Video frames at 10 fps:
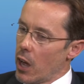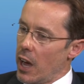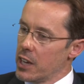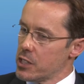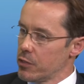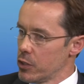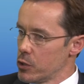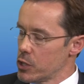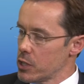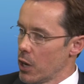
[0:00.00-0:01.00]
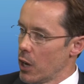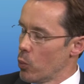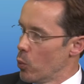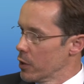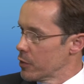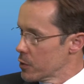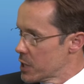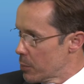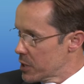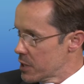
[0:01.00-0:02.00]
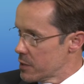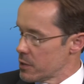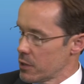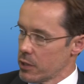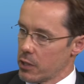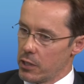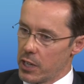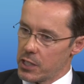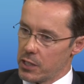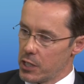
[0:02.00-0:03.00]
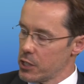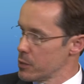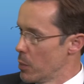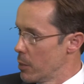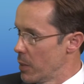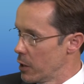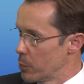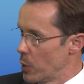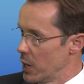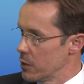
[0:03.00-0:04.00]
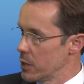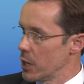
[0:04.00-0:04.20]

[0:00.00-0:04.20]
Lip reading: I interviewed one of your deputies at the United Nations, Mark Mallet-Brown,